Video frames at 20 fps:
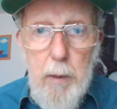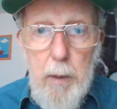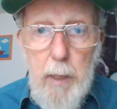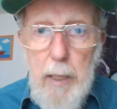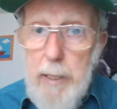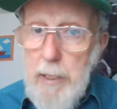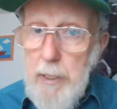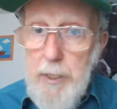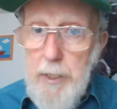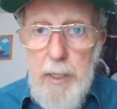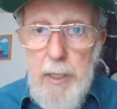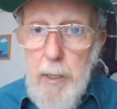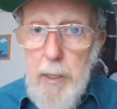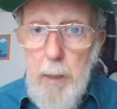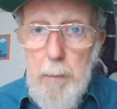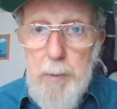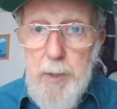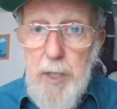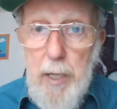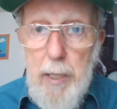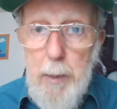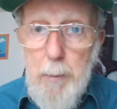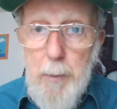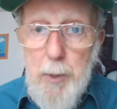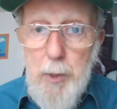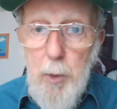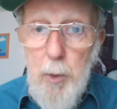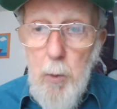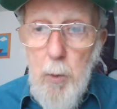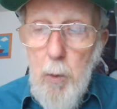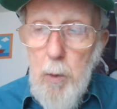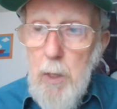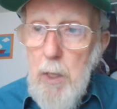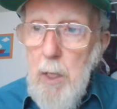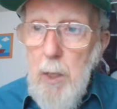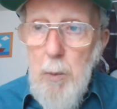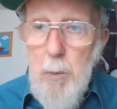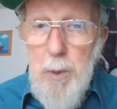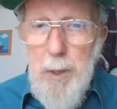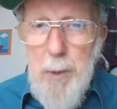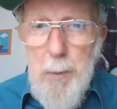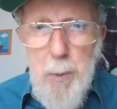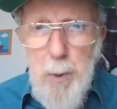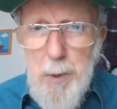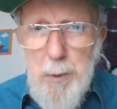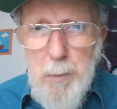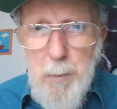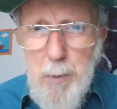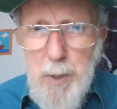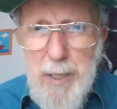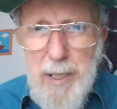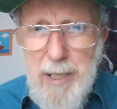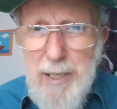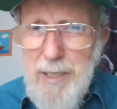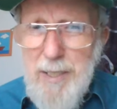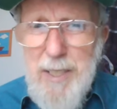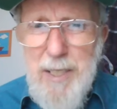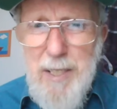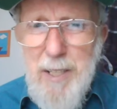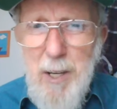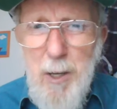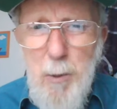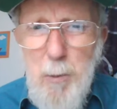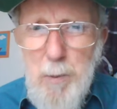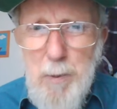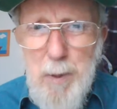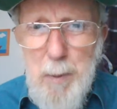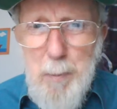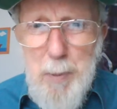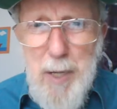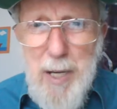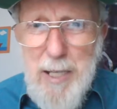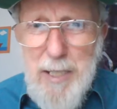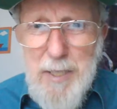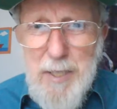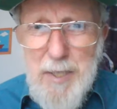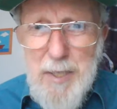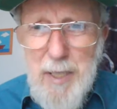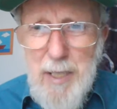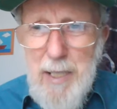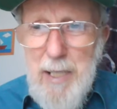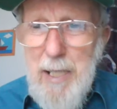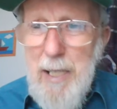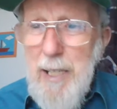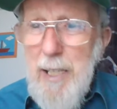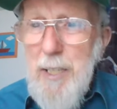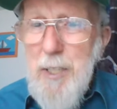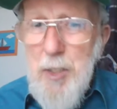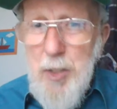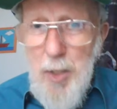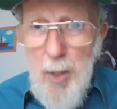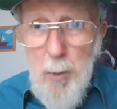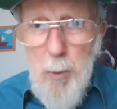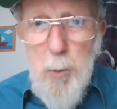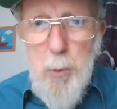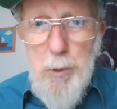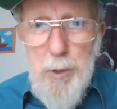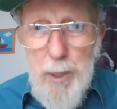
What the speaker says: And it didn't upset him at all. Well, it wouldn't, would it? He didn't own the place. He sold